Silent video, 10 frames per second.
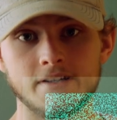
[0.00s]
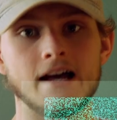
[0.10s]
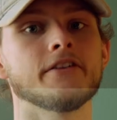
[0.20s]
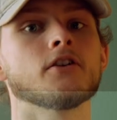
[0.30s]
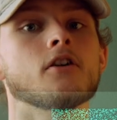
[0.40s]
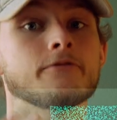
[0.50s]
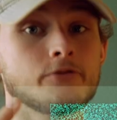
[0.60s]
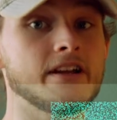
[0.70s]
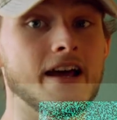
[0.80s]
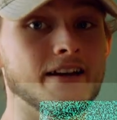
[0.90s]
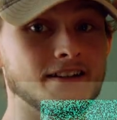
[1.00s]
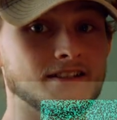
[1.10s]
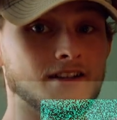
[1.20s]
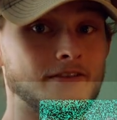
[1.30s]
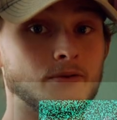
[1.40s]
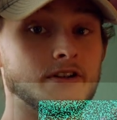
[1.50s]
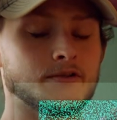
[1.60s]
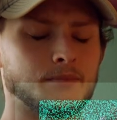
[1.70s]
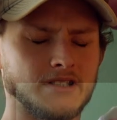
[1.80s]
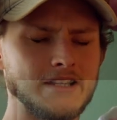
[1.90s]
Now, there are free editing
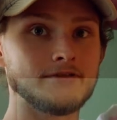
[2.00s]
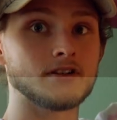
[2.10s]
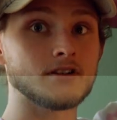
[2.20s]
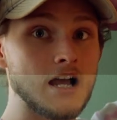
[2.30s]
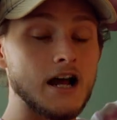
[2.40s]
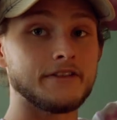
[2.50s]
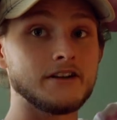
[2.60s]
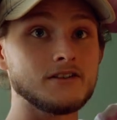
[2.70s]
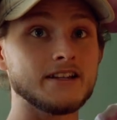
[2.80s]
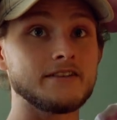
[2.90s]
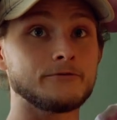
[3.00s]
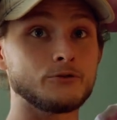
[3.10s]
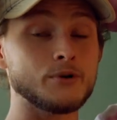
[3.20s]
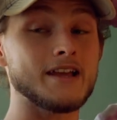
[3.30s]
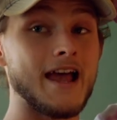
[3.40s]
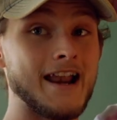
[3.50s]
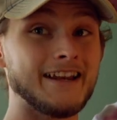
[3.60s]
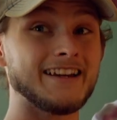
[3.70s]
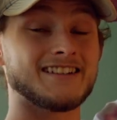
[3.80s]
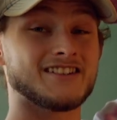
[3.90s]
softwares. Believe it or not, there is a free
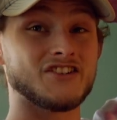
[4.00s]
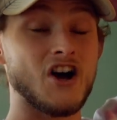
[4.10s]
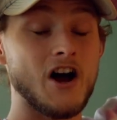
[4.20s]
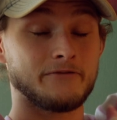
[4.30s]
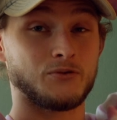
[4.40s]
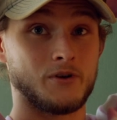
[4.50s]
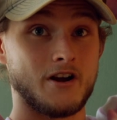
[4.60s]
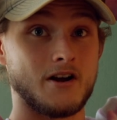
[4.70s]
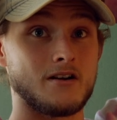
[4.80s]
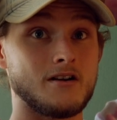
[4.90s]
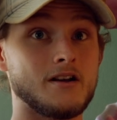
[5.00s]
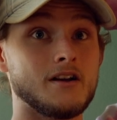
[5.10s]
editing software